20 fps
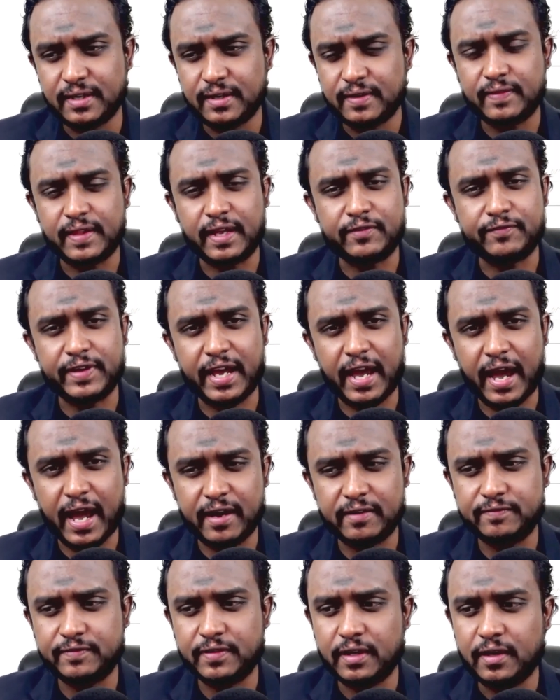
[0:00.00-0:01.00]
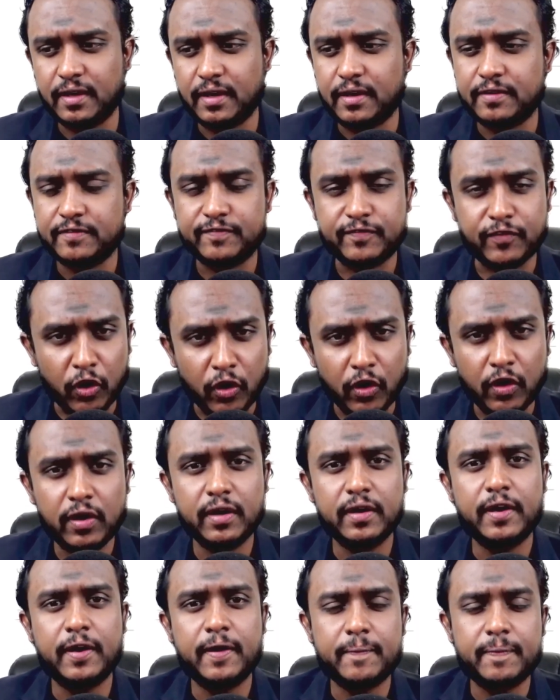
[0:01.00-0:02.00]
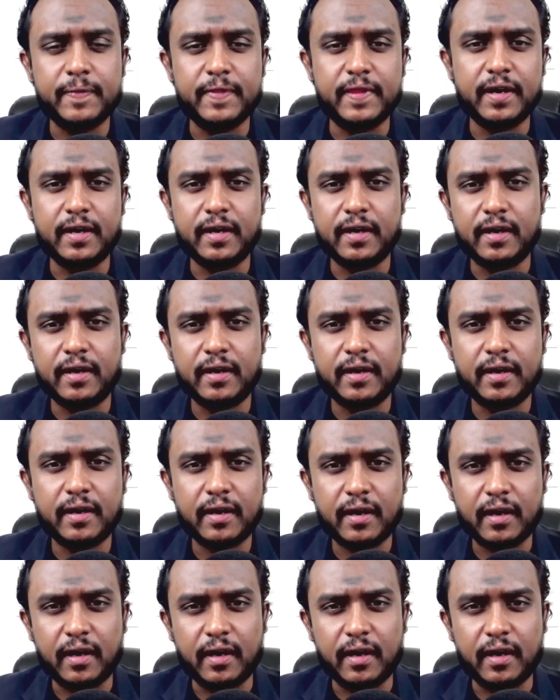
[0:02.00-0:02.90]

that we have for the